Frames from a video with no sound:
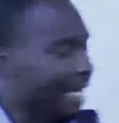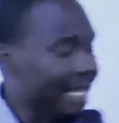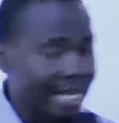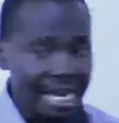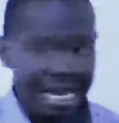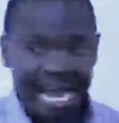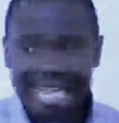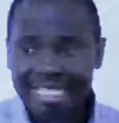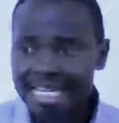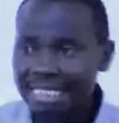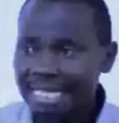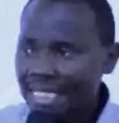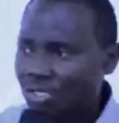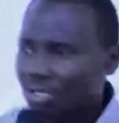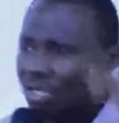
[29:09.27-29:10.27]
he
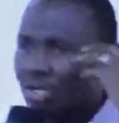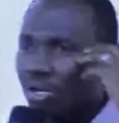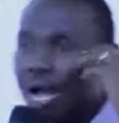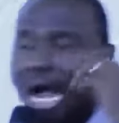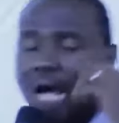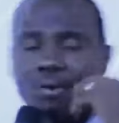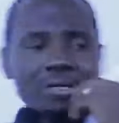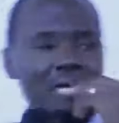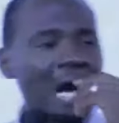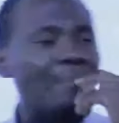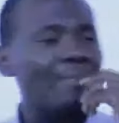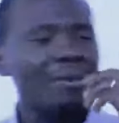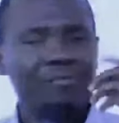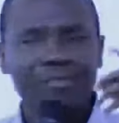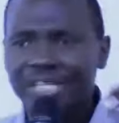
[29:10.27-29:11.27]
realizes that, no,
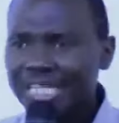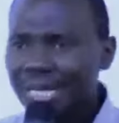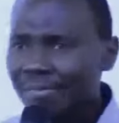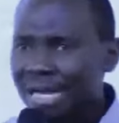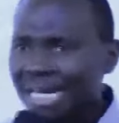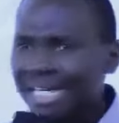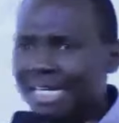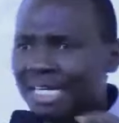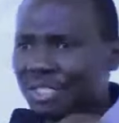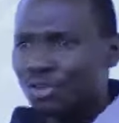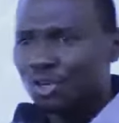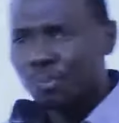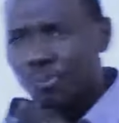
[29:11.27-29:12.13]
I'm a fisherman. It is not